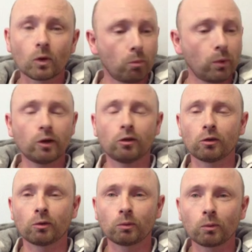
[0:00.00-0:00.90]
Depression's
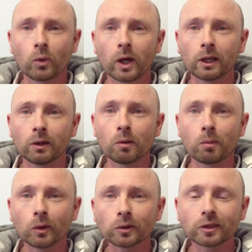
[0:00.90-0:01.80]
well out of the
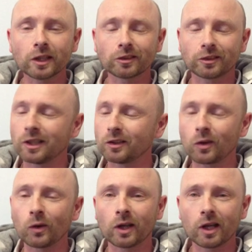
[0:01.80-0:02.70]
box. That's
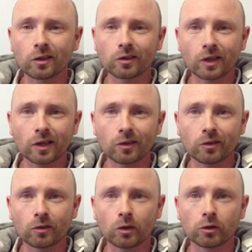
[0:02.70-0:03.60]
gone. That's
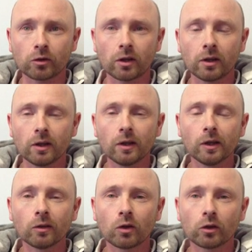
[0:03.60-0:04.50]
touched
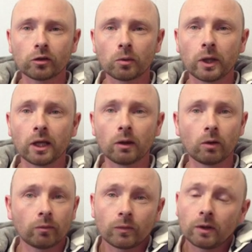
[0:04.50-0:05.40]
away
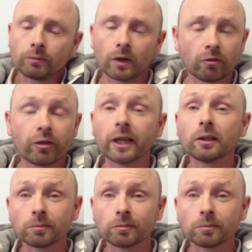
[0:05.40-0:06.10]
now. I'm fine.